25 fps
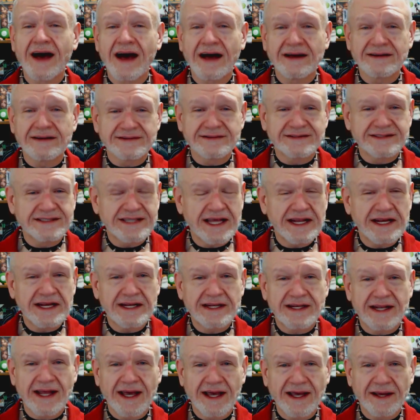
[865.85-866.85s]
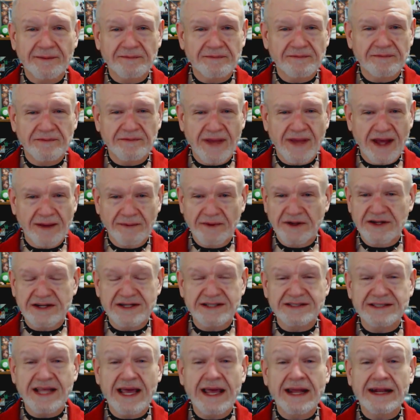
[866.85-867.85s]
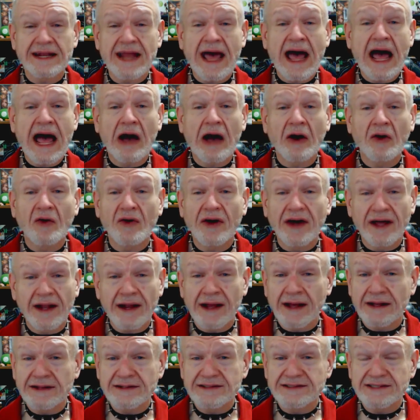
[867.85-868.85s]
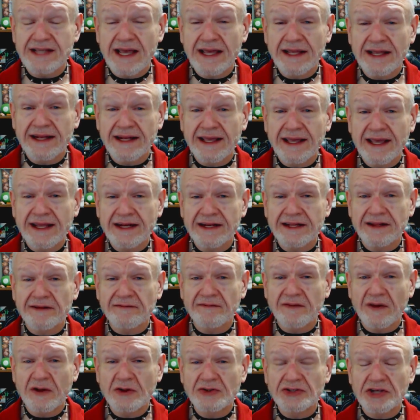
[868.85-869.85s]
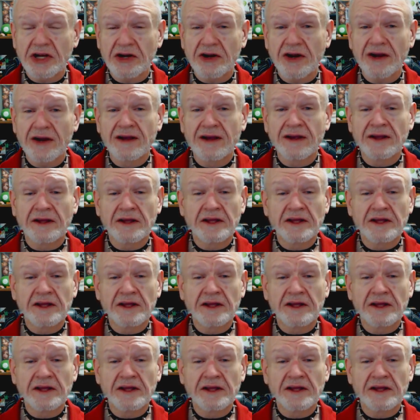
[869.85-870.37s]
I've said it. I, I'm going to say it now, and I'll say it again in the future